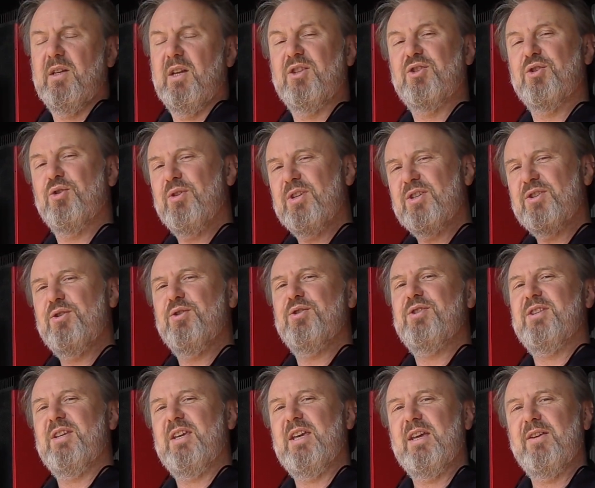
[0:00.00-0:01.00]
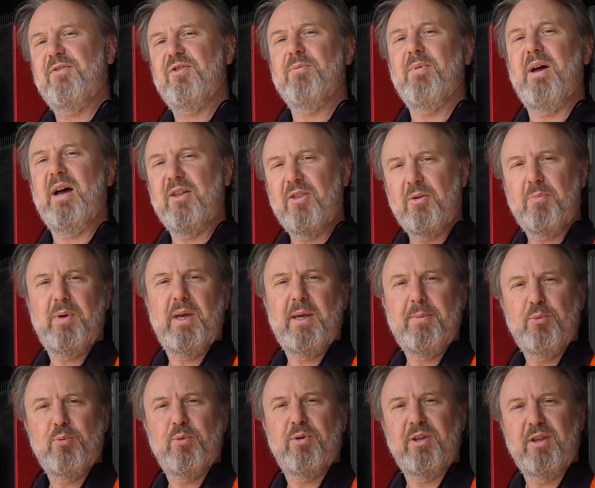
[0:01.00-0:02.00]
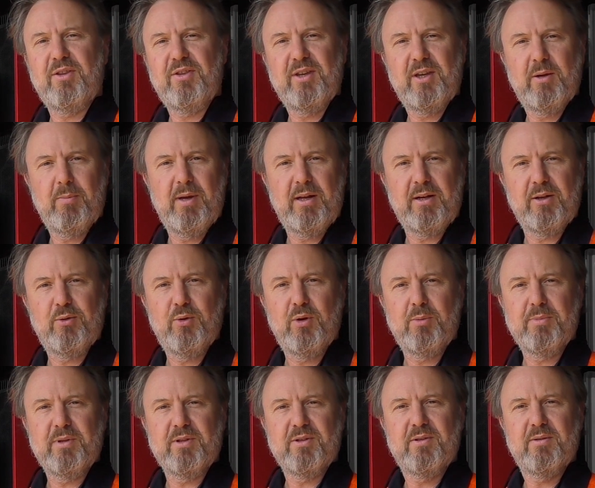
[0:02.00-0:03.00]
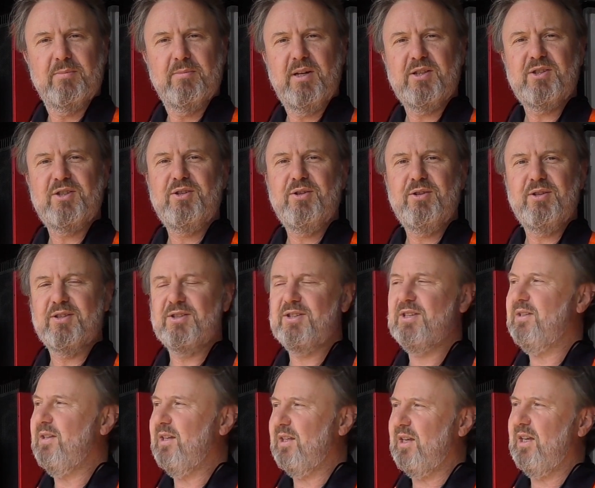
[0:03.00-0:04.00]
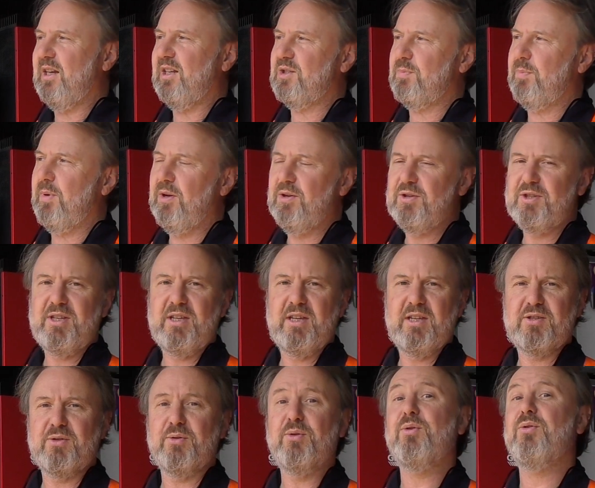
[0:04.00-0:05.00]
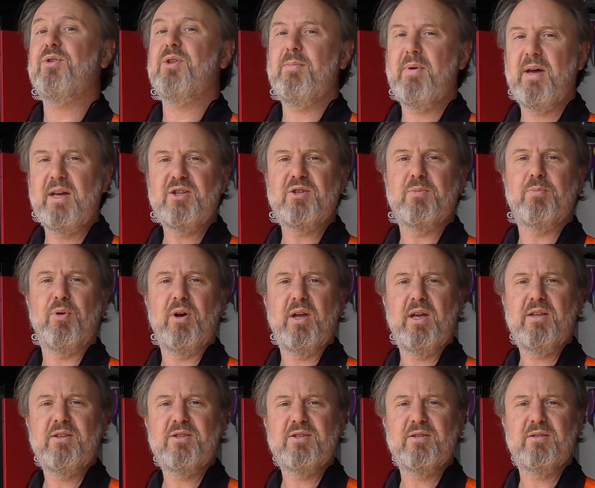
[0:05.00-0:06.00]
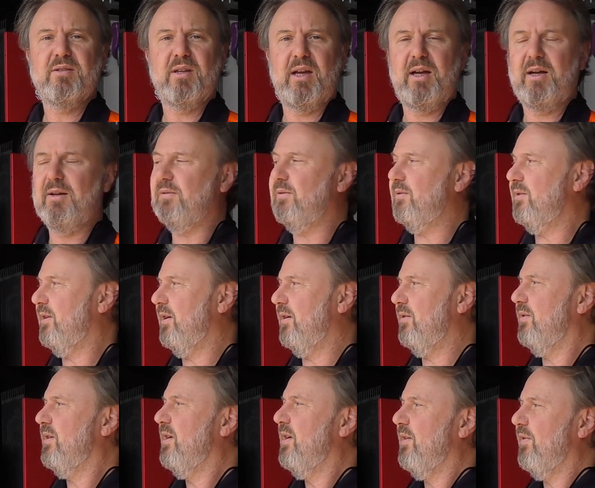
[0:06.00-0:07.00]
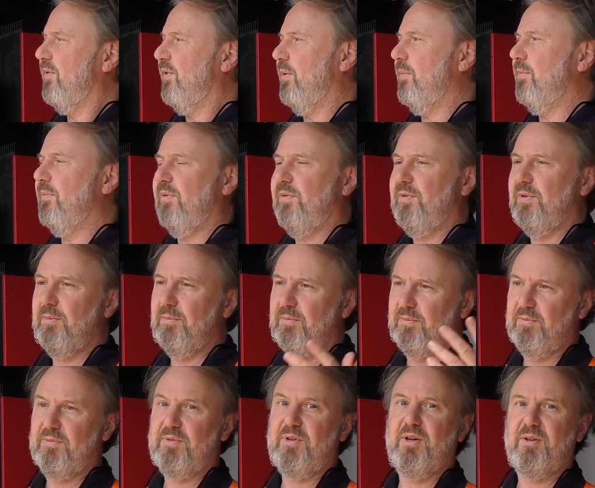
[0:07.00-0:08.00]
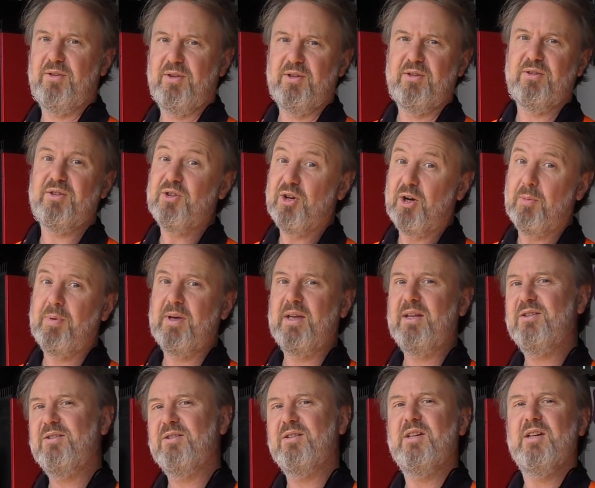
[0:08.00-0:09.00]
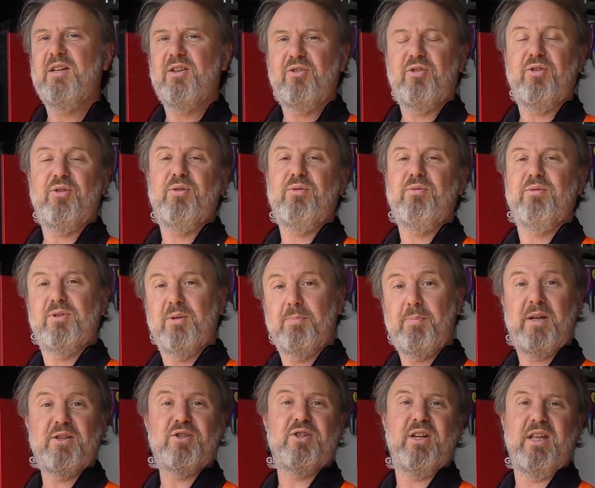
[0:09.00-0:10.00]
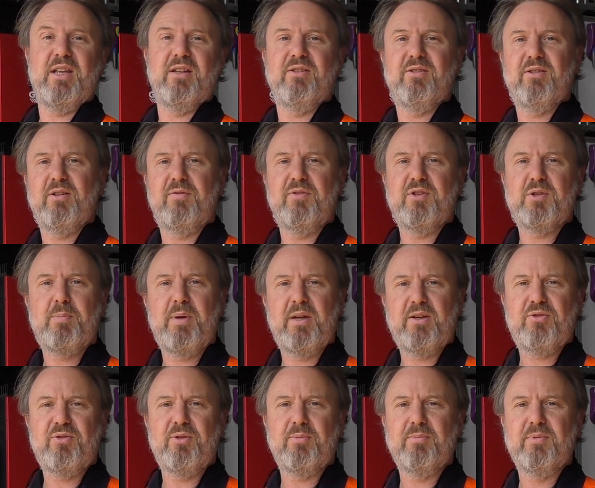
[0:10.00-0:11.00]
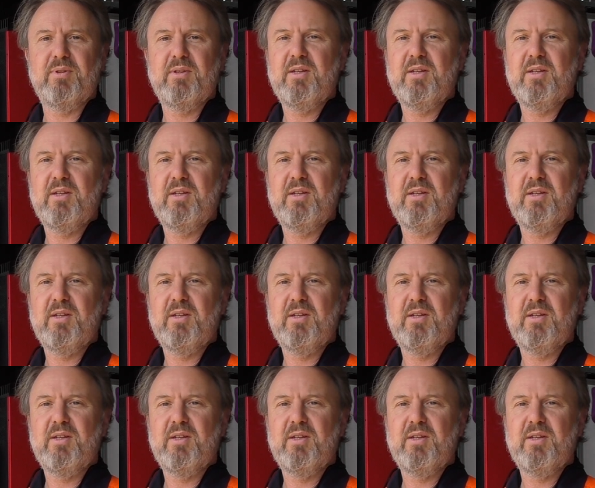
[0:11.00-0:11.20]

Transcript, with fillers: It's always good to hear from other people what they think about equipment. My students get exposed here to all the major brands, um, you know, from from you know the top end to the budget end of the spectrum.